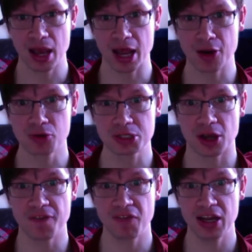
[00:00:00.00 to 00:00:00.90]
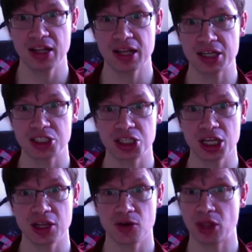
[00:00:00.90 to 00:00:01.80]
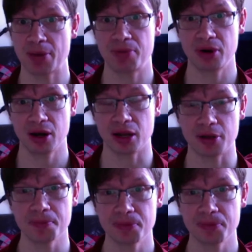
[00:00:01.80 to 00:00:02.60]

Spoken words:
and also feeding that chi or that prana.